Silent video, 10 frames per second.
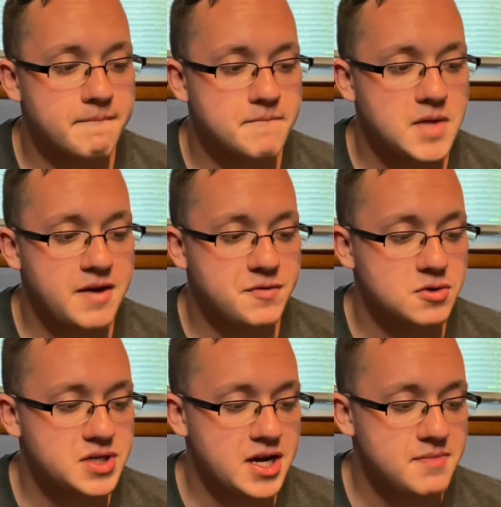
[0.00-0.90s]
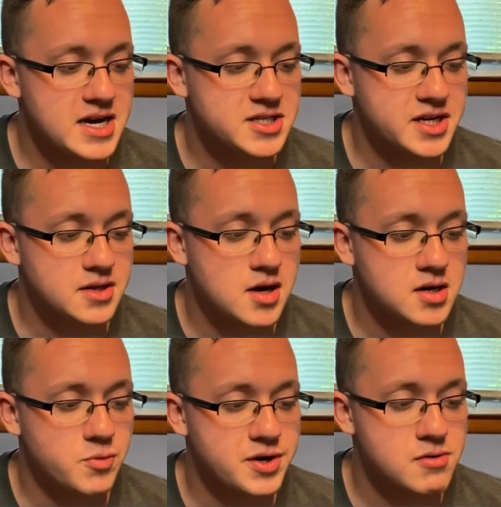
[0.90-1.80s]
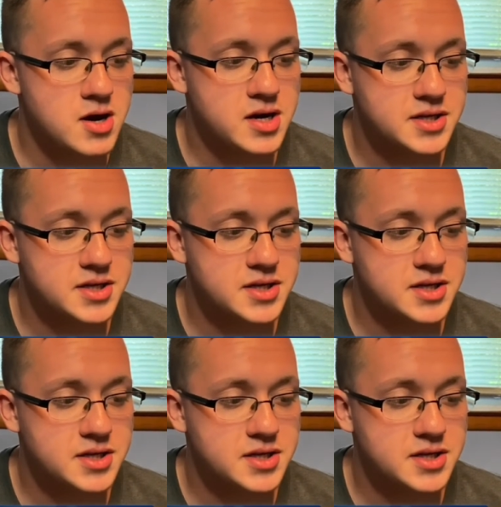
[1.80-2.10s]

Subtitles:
If there's any match I can lock a winner on,